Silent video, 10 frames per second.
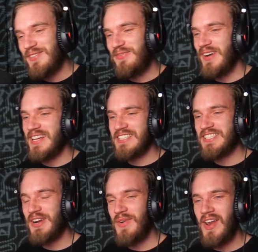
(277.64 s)
the fuck
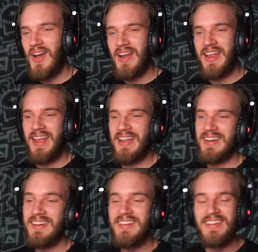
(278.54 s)
is going on here?
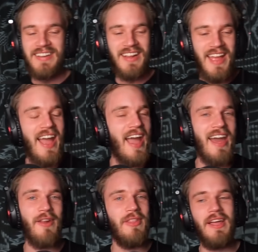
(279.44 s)
Hey,
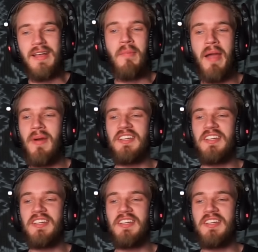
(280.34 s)
I don't lick my